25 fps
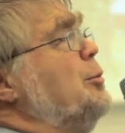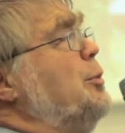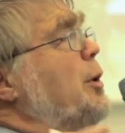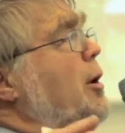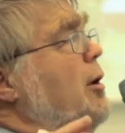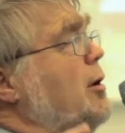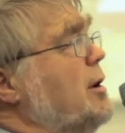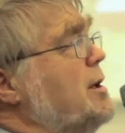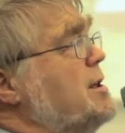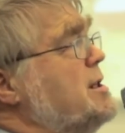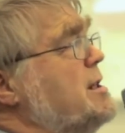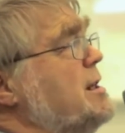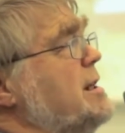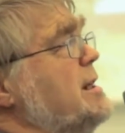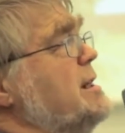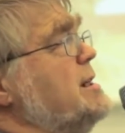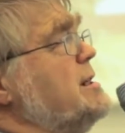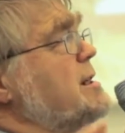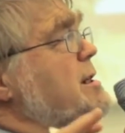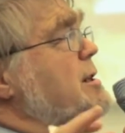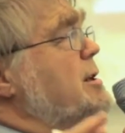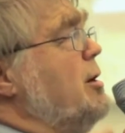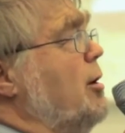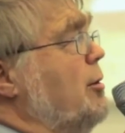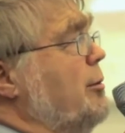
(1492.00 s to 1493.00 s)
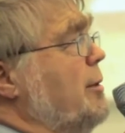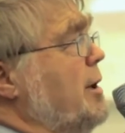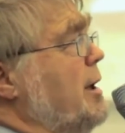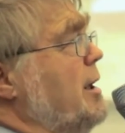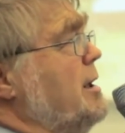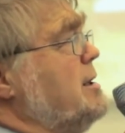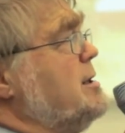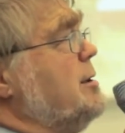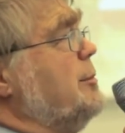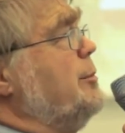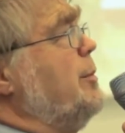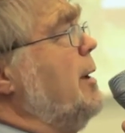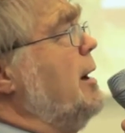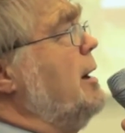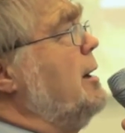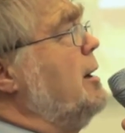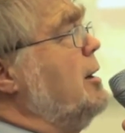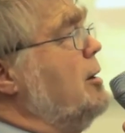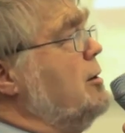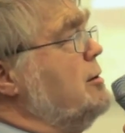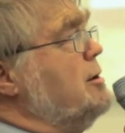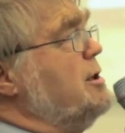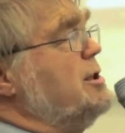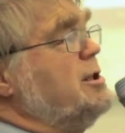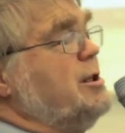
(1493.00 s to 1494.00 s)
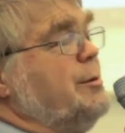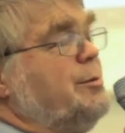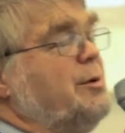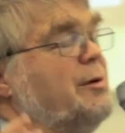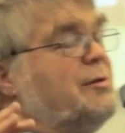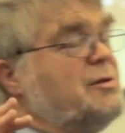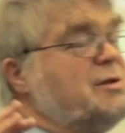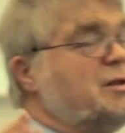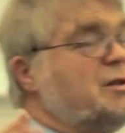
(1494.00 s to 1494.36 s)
policy is dominated by ownership of